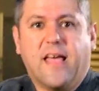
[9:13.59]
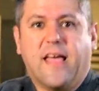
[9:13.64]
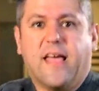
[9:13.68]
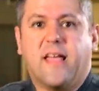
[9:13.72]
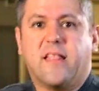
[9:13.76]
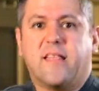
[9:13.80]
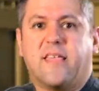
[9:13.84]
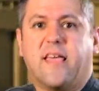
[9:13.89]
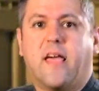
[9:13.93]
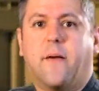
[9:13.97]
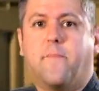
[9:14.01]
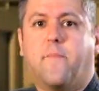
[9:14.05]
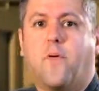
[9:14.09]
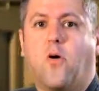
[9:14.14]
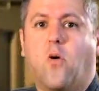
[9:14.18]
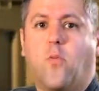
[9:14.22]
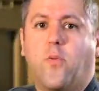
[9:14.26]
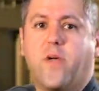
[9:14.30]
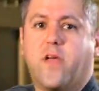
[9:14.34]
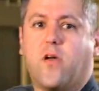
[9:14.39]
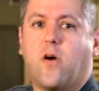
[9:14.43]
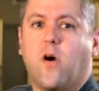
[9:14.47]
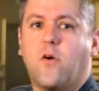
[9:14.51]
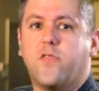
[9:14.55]
In
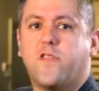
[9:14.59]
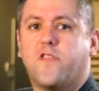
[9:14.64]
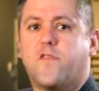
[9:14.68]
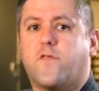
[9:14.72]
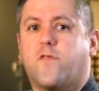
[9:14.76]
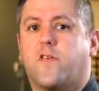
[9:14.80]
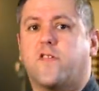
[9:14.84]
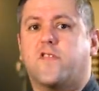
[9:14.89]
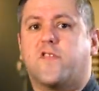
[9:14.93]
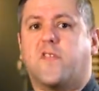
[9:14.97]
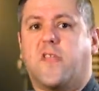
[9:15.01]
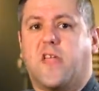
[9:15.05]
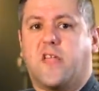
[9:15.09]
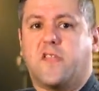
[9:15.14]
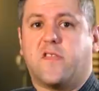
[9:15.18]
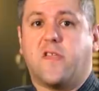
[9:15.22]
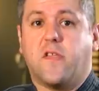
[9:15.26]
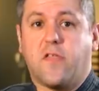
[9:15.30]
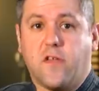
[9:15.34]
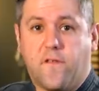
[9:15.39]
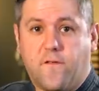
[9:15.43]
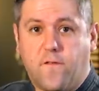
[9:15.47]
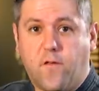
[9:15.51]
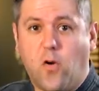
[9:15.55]
Kenpo, we call this front stance
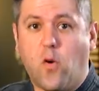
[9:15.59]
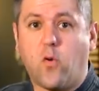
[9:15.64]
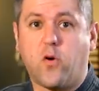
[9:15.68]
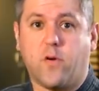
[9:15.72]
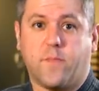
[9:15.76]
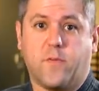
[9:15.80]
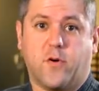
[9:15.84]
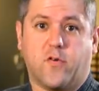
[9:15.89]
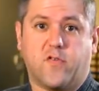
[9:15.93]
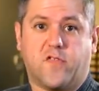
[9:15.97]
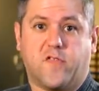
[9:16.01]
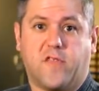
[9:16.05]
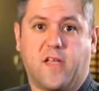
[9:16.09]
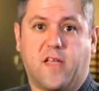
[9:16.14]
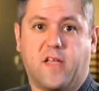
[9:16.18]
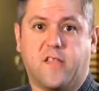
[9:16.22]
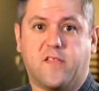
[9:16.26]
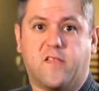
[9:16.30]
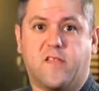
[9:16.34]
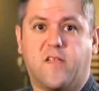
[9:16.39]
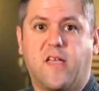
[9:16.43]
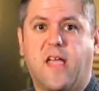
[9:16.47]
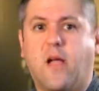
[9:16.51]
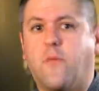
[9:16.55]
the forward bow
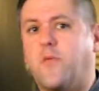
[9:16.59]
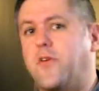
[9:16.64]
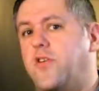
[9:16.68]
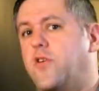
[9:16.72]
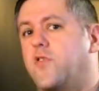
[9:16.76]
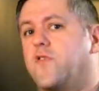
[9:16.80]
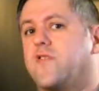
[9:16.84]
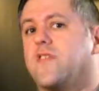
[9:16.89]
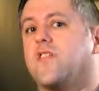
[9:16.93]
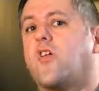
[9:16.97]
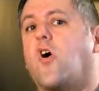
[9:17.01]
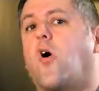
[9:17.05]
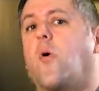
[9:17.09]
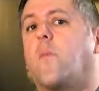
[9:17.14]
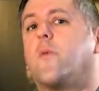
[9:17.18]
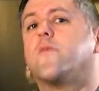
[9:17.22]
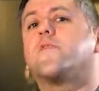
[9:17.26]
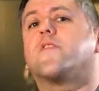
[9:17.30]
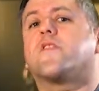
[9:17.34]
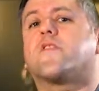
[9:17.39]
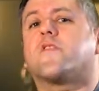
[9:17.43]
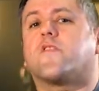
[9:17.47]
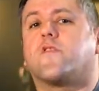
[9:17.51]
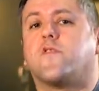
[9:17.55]
stance, and we use it
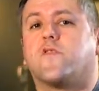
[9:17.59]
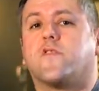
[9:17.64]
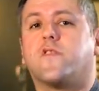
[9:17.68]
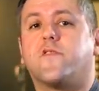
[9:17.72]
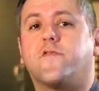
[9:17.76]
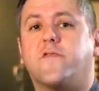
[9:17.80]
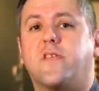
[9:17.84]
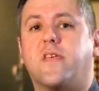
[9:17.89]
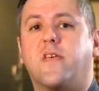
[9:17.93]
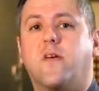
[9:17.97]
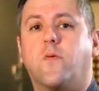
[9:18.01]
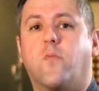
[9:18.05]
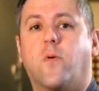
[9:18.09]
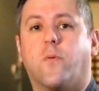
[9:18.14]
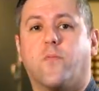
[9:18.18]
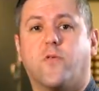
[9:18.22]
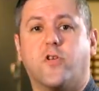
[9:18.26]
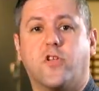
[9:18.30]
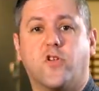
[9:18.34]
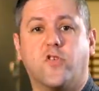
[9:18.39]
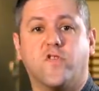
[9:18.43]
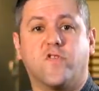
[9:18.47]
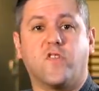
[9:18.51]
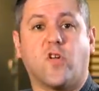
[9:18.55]
almost exclusively when
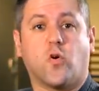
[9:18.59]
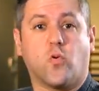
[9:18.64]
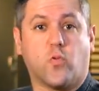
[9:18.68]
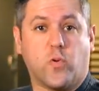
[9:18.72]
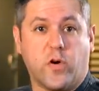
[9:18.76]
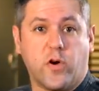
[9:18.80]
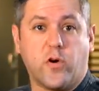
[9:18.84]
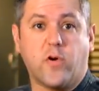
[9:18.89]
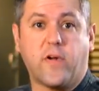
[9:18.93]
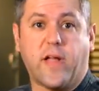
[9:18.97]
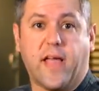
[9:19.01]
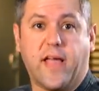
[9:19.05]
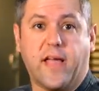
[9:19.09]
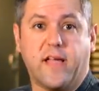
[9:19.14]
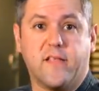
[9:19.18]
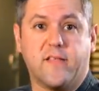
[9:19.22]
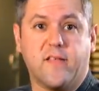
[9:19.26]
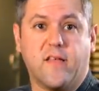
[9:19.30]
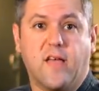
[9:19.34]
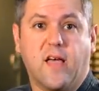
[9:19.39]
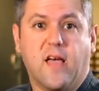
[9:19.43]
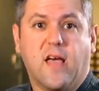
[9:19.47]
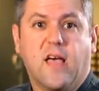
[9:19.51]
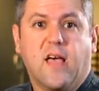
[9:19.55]
we're using our rear
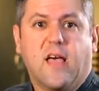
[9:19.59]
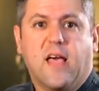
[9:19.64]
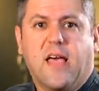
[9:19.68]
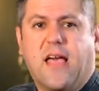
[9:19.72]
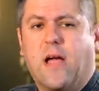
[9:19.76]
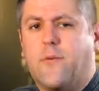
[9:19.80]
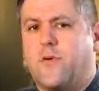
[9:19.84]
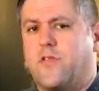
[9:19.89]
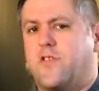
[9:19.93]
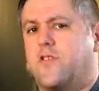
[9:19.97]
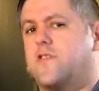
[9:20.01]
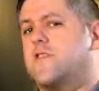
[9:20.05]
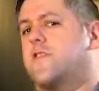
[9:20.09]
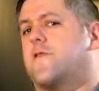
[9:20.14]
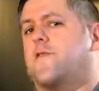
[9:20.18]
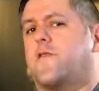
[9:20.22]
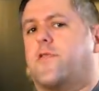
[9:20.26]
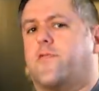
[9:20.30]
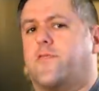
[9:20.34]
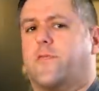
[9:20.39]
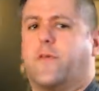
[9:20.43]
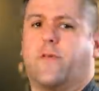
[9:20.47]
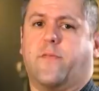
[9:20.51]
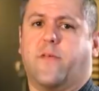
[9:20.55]
hand. And we do this
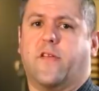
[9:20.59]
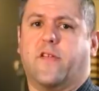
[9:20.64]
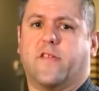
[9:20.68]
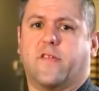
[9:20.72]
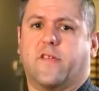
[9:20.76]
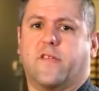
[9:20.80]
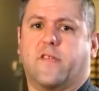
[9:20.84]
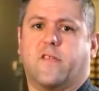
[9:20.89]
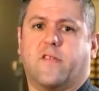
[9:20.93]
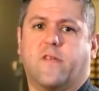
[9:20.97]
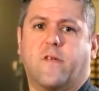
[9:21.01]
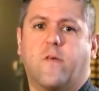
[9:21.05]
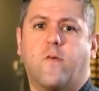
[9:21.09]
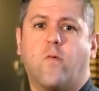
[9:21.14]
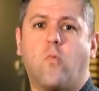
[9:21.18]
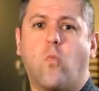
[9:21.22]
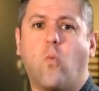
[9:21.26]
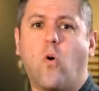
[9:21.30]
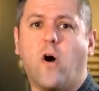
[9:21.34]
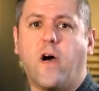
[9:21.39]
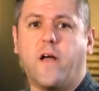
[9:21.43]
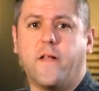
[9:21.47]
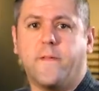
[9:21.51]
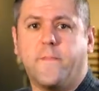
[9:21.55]
for three reasons.
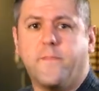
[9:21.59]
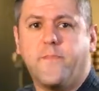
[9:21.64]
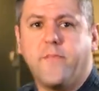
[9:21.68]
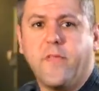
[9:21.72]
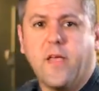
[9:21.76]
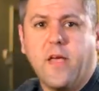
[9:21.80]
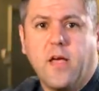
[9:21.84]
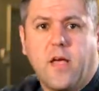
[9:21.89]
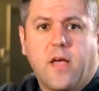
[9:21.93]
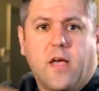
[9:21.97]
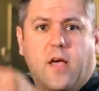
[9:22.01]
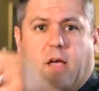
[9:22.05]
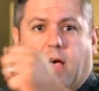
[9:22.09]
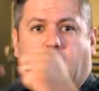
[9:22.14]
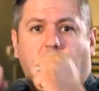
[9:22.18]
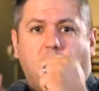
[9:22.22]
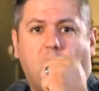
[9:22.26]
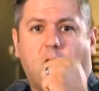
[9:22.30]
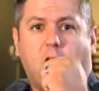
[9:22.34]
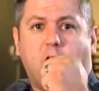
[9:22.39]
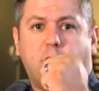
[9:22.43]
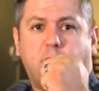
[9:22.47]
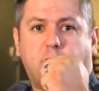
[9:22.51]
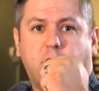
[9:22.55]
One,
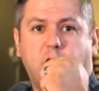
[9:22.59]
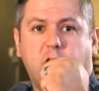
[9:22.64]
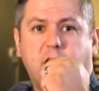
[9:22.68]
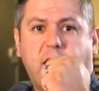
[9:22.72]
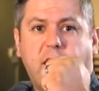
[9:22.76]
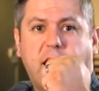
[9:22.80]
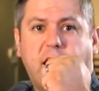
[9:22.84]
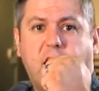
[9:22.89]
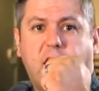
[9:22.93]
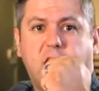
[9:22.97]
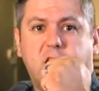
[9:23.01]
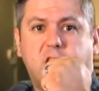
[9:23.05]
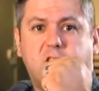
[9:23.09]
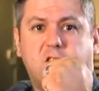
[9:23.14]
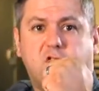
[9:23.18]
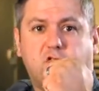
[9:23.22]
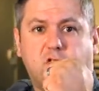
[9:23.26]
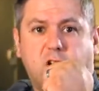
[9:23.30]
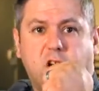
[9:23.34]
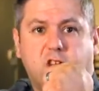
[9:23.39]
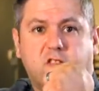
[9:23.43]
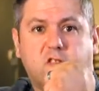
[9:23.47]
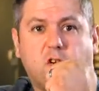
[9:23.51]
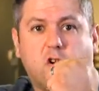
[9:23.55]
our front hand
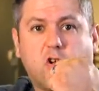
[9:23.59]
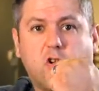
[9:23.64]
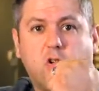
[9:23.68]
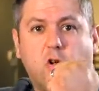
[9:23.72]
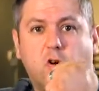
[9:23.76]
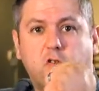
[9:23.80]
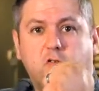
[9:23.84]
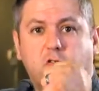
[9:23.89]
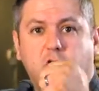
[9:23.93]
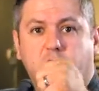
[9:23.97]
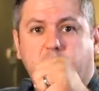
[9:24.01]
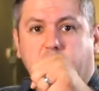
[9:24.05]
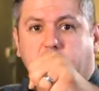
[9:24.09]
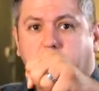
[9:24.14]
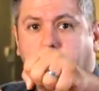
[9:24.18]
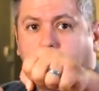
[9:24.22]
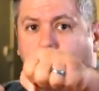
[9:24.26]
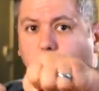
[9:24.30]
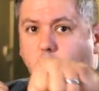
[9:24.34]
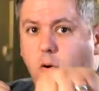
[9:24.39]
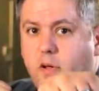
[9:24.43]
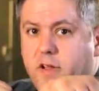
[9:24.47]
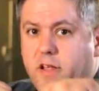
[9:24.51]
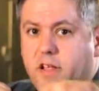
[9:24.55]
strikes are closer to the
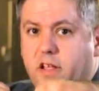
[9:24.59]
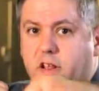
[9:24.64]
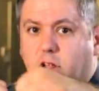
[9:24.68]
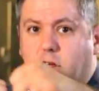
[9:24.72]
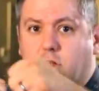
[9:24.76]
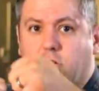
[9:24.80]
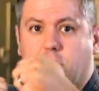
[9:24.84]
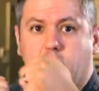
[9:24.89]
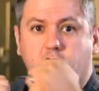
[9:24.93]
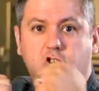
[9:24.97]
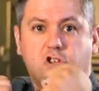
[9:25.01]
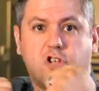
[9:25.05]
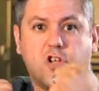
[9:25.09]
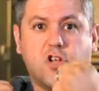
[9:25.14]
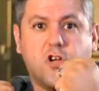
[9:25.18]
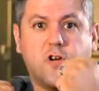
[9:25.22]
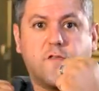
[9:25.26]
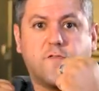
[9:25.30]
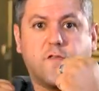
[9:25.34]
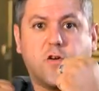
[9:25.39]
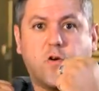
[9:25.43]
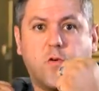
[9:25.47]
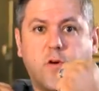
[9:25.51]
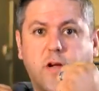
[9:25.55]
opponent and are usually
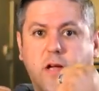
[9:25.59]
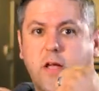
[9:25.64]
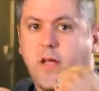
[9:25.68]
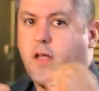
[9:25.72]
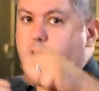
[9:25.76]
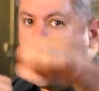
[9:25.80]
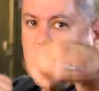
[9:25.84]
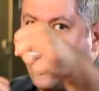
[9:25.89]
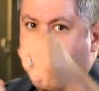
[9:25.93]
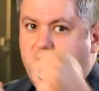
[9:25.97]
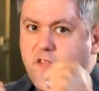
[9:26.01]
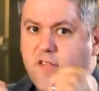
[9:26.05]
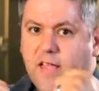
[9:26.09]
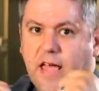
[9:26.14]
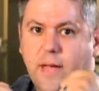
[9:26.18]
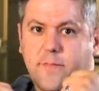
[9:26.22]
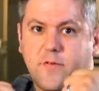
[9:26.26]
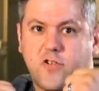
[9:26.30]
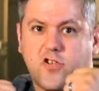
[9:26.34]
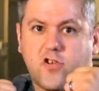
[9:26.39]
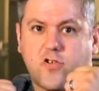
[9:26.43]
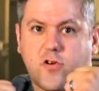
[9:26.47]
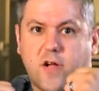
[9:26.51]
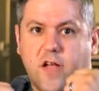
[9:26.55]
good for quick
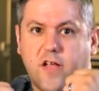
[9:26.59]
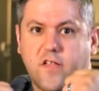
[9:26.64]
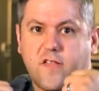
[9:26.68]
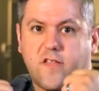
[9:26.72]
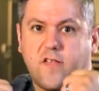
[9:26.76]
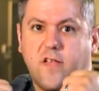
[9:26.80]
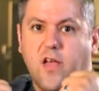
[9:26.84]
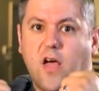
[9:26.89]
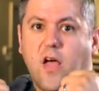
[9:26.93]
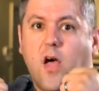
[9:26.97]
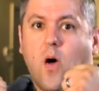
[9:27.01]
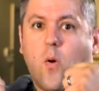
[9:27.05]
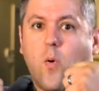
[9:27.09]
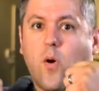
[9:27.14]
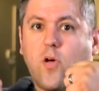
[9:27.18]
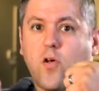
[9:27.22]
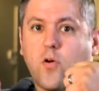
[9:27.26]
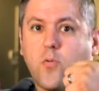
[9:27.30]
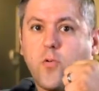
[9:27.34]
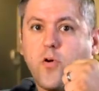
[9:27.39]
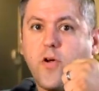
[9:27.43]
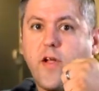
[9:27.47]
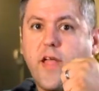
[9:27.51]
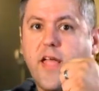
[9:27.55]
snapping strikes, while
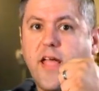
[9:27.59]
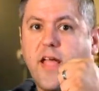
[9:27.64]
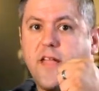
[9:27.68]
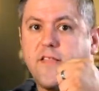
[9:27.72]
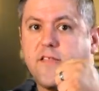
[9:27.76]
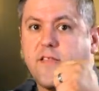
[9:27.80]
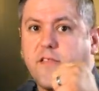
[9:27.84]
our rear hand